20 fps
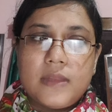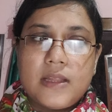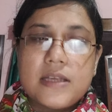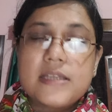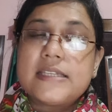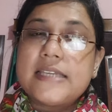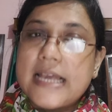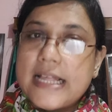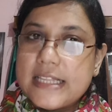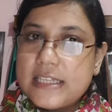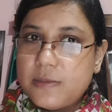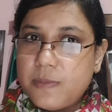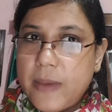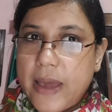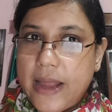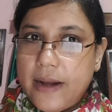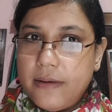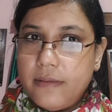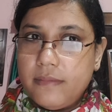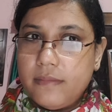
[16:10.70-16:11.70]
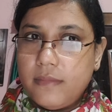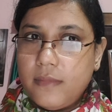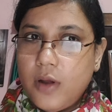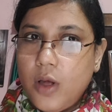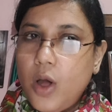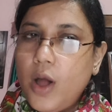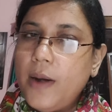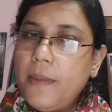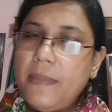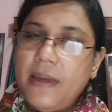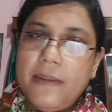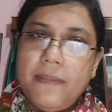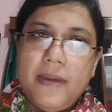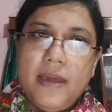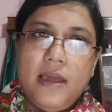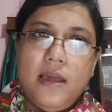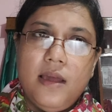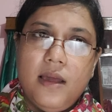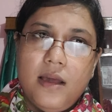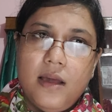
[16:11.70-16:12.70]
salesman, or
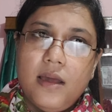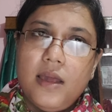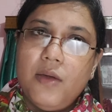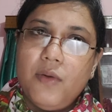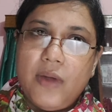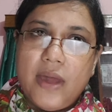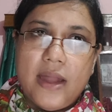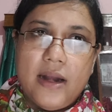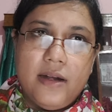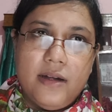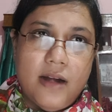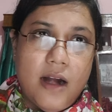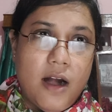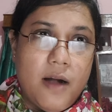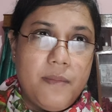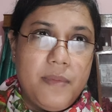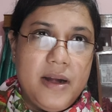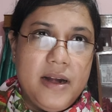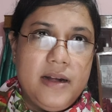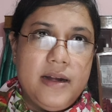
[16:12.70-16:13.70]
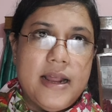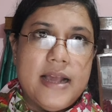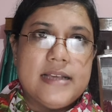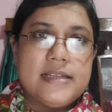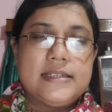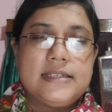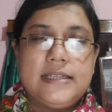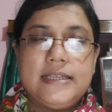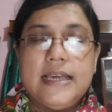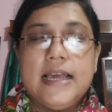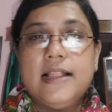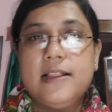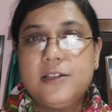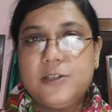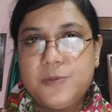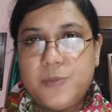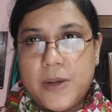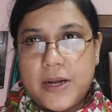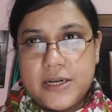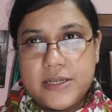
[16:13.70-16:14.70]
maybe you can term it as
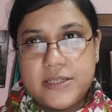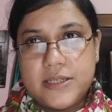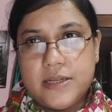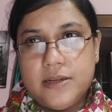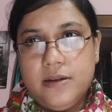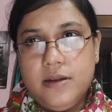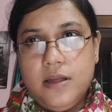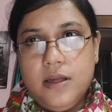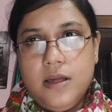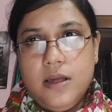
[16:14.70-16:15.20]
salesperson